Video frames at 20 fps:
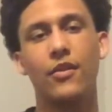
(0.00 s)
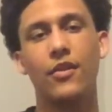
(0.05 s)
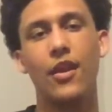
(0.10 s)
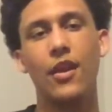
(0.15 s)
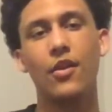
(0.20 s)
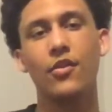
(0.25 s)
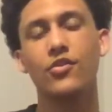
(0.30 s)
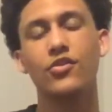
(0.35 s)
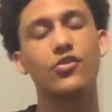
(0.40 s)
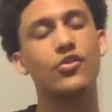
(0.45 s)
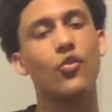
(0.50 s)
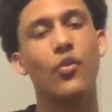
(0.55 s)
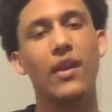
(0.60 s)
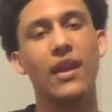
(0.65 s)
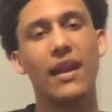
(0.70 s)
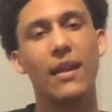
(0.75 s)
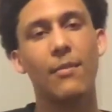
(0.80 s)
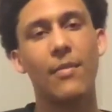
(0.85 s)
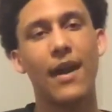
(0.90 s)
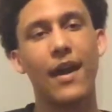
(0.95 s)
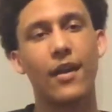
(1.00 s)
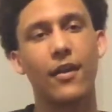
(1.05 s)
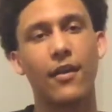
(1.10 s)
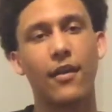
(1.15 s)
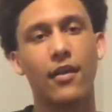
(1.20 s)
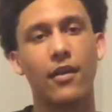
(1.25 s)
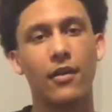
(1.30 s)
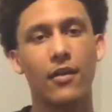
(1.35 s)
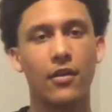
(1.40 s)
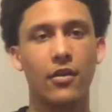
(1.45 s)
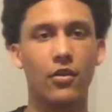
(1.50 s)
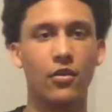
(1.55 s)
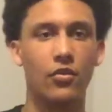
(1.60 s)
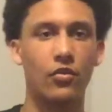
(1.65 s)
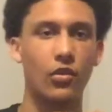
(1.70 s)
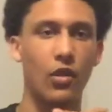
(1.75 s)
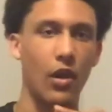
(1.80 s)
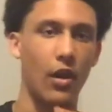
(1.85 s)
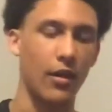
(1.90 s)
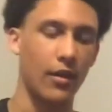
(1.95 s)
They're doing it better.
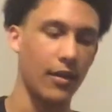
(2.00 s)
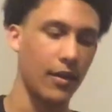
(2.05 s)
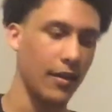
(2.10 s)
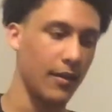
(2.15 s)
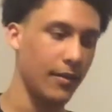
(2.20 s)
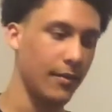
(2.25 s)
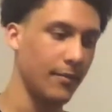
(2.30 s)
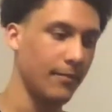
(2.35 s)
Look.